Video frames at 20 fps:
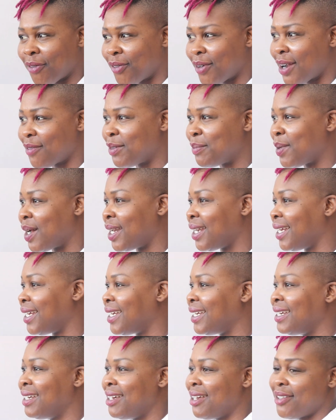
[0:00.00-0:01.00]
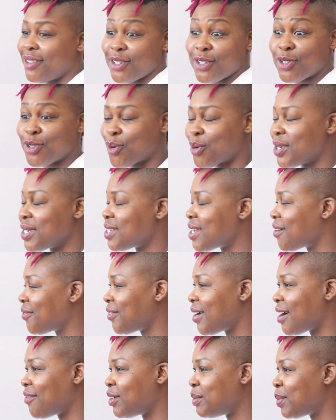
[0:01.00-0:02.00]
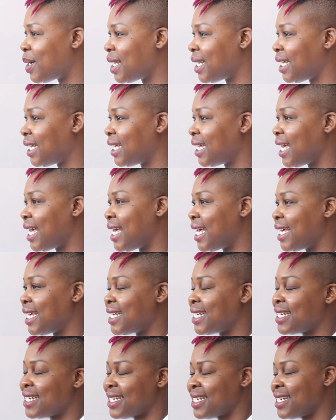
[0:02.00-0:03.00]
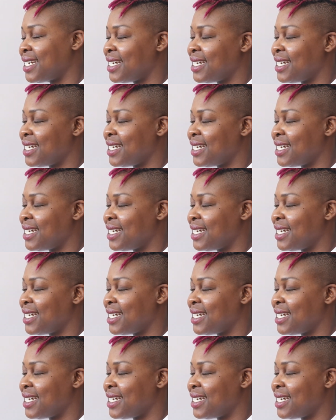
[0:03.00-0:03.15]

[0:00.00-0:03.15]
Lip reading: for everybody, the story's not for everybody, and